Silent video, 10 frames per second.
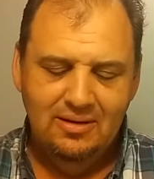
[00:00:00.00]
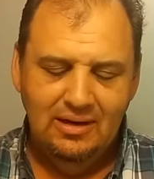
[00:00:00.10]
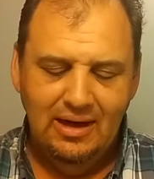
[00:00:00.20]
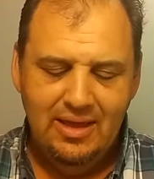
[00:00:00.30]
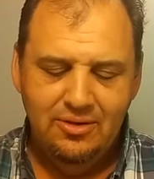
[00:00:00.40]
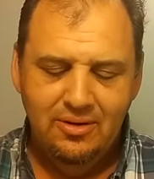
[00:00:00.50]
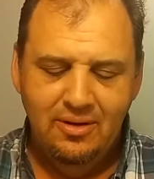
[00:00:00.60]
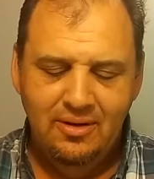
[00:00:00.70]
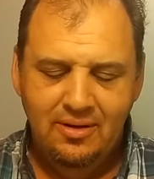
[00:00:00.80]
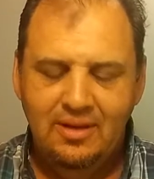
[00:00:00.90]

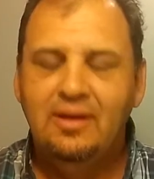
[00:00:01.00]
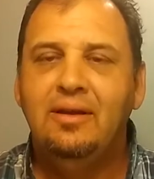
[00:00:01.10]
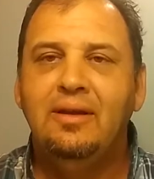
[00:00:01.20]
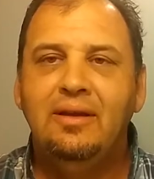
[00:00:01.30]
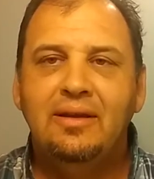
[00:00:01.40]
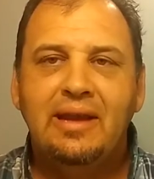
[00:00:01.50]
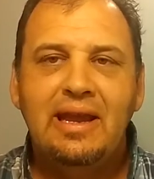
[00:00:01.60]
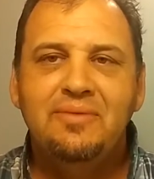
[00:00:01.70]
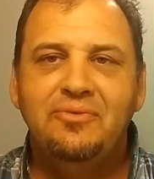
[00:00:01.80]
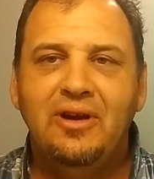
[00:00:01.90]
leather,
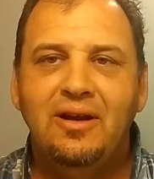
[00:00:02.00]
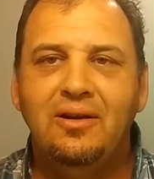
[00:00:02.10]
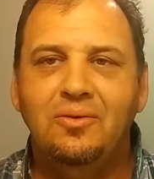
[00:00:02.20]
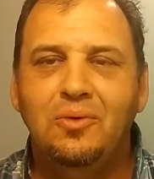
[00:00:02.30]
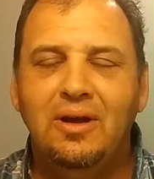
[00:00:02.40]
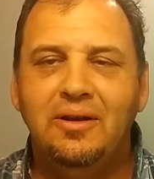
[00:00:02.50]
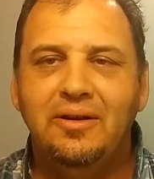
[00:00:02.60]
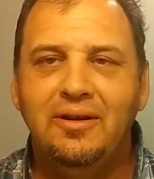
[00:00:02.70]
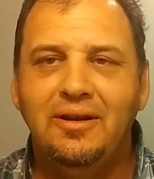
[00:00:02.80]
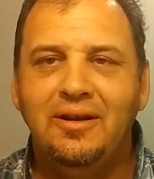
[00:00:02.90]
campfire, and wild
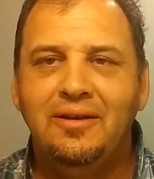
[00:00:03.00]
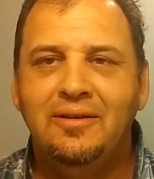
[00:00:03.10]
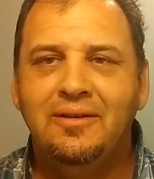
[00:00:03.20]
honey.